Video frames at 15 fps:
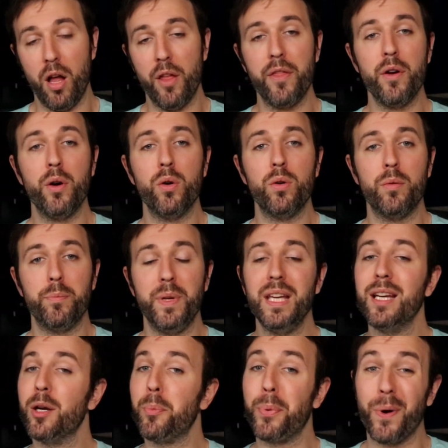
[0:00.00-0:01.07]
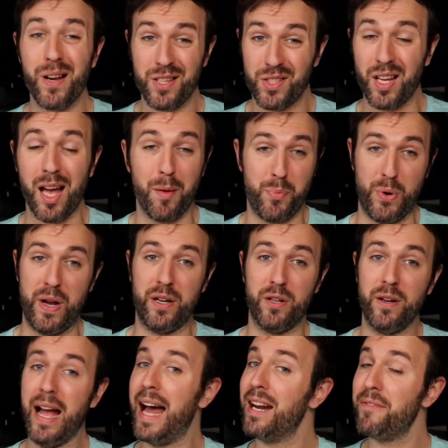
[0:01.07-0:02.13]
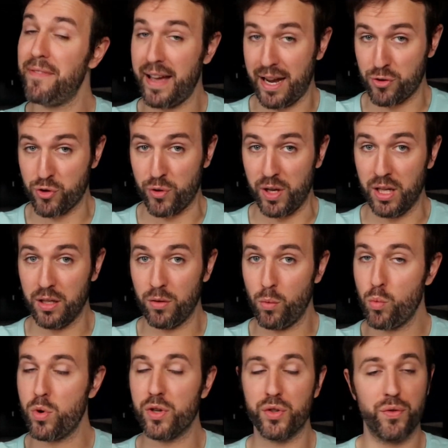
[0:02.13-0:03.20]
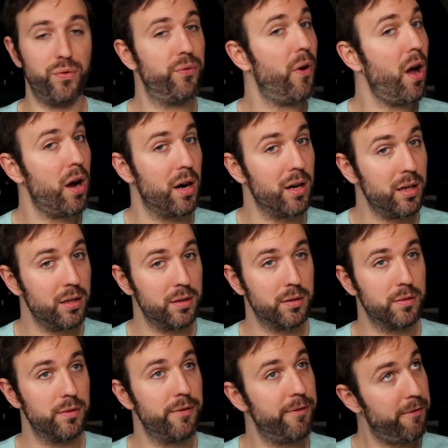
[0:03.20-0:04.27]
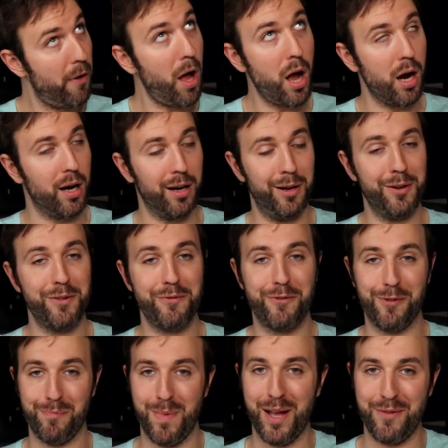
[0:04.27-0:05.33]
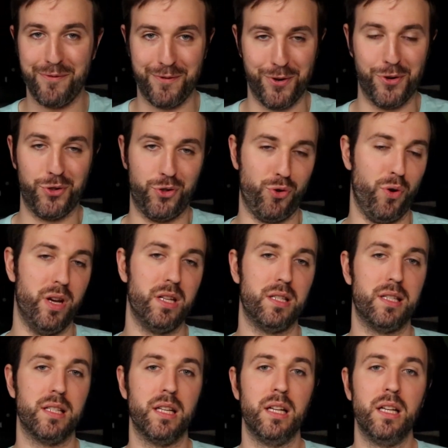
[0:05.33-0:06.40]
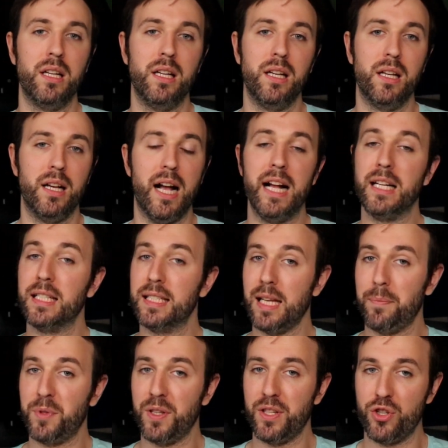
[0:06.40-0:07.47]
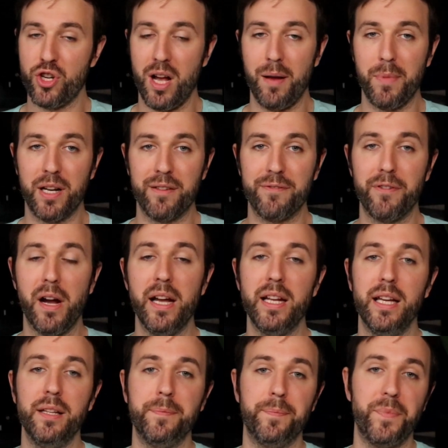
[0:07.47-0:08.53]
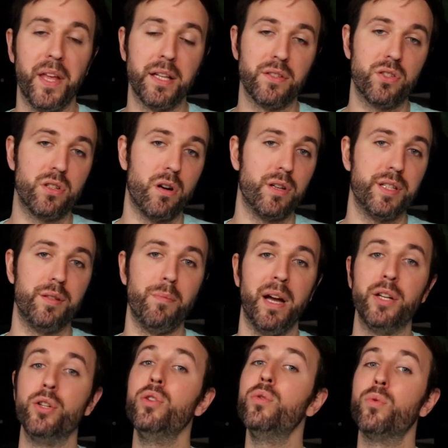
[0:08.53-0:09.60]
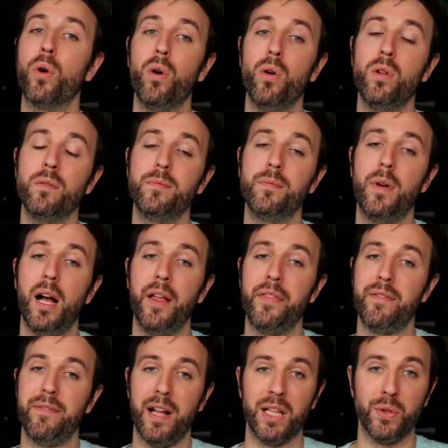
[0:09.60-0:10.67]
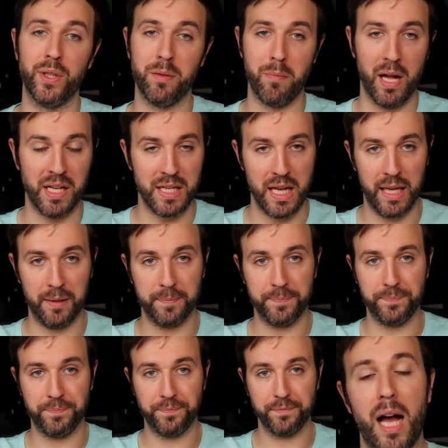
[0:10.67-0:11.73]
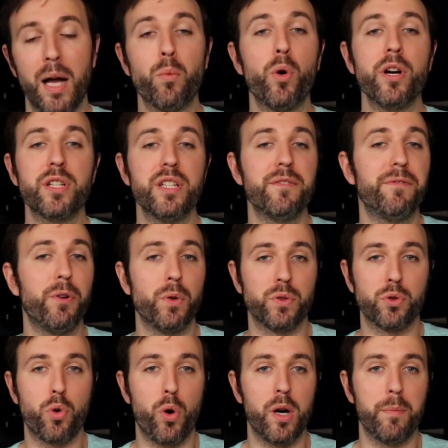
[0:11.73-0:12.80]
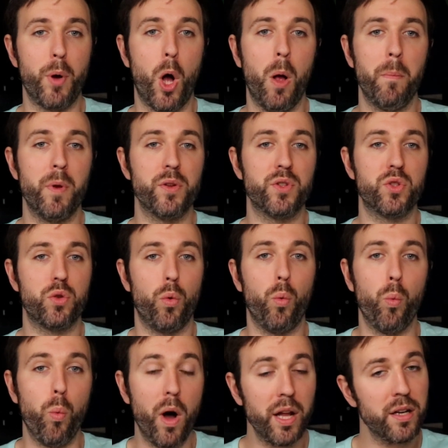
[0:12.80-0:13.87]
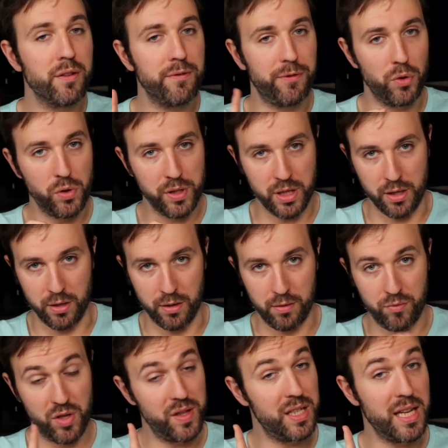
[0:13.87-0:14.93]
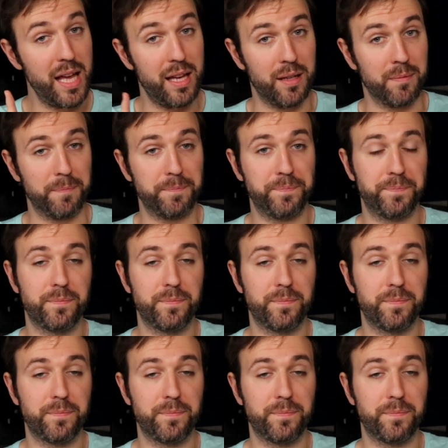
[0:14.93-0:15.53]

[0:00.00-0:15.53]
Although being a press operator at a factory was far from my first choice, I accepted the job on a Friday and started my new role on the following Monday. I worked at Fulton Corp almost 1 full year to the day.